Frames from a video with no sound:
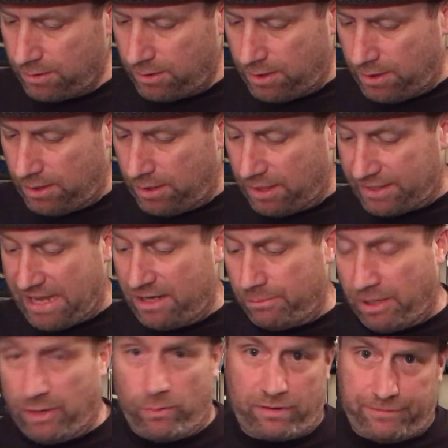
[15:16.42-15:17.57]
Again, it
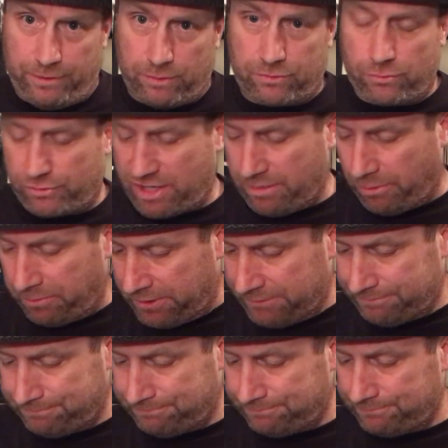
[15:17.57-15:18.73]
might work for your turntable, but.
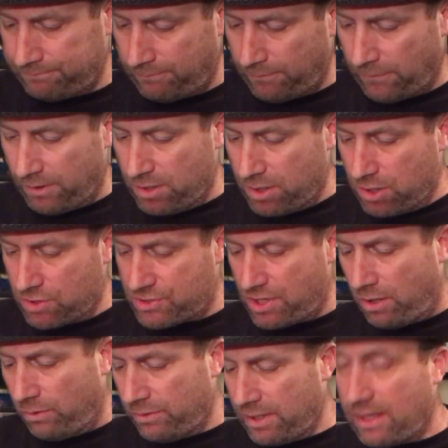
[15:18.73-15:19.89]

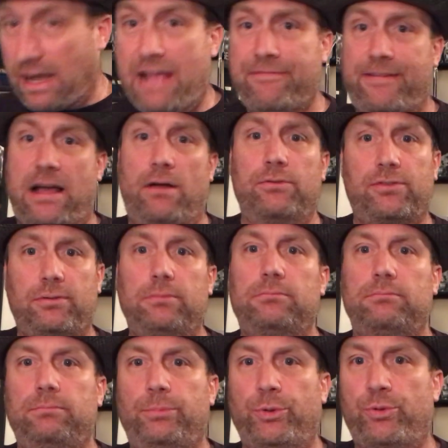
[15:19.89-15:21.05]
So I found
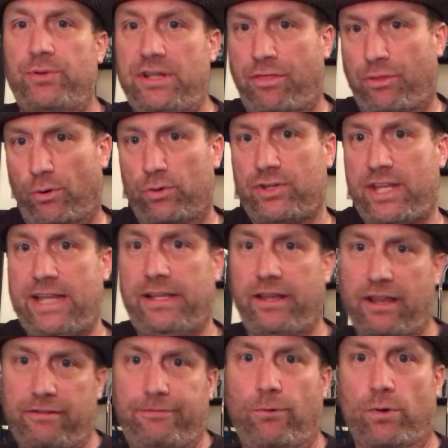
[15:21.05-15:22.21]
between 13
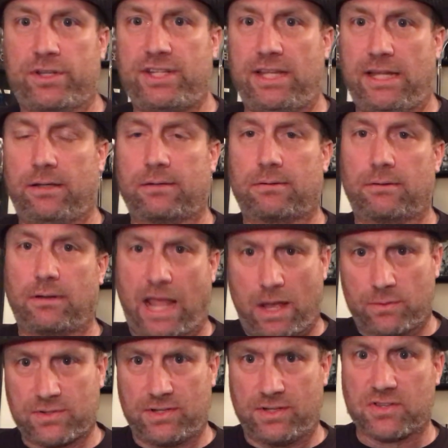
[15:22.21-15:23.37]
and 14
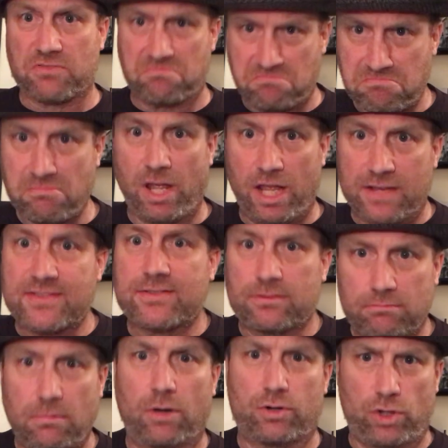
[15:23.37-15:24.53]
ounces is
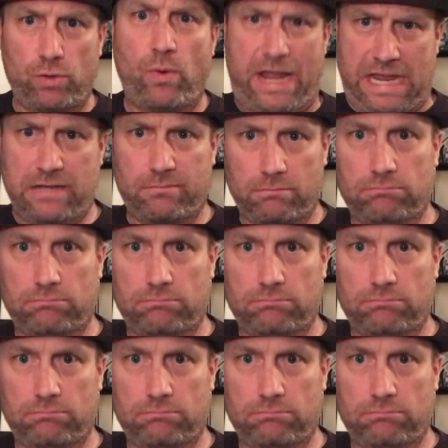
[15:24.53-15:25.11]
a good weight.